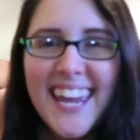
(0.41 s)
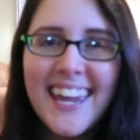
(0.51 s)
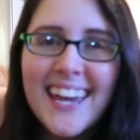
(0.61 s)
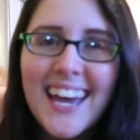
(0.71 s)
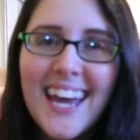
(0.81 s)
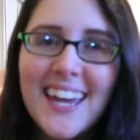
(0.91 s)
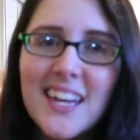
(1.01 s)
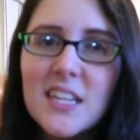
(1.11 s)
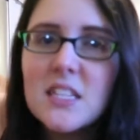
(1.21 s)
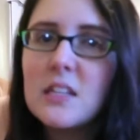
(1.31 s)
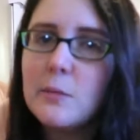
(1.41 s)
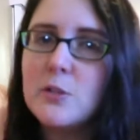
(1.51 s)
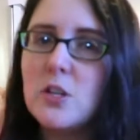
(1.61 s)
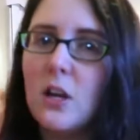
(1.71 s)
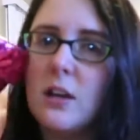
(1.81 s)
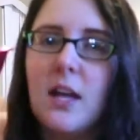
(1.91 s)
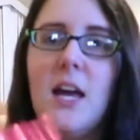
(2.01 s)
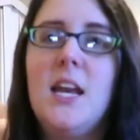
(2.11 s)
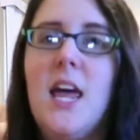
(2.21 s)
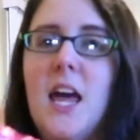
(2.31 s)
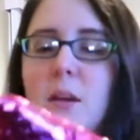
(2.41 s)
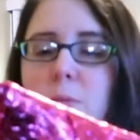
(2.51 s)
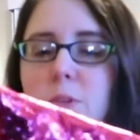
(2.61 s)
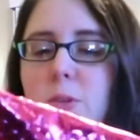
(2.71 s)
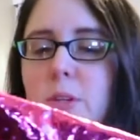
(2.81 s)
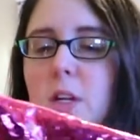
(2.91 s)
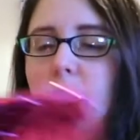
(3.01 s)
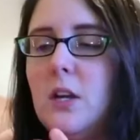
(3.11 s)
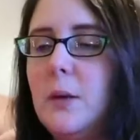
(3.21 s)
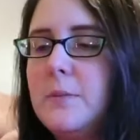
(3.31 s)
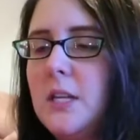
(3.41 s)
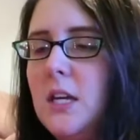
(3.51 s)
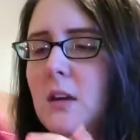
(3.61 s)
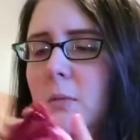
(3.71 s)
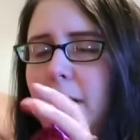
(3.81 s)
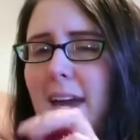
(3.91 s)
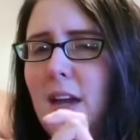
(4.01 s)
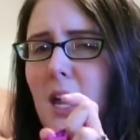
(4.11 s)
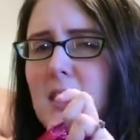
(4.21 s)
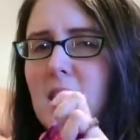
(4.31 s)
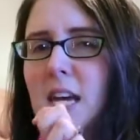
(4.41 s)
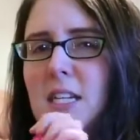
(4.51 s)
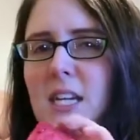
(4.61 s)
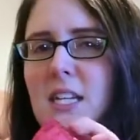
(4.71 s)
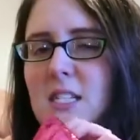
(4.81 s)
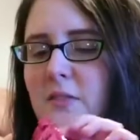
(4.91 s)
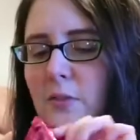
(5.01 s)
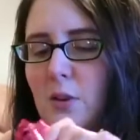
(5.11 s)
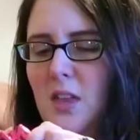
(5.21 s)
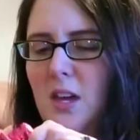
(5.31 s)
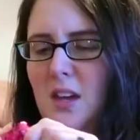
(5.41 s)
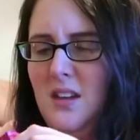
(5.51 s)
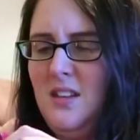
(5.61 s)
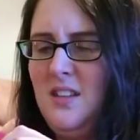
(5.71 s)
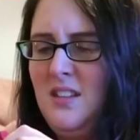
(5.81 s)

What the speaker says: Hey guys, it's Michelle again, and I'm doing another Ipsy unbagging, and it's for the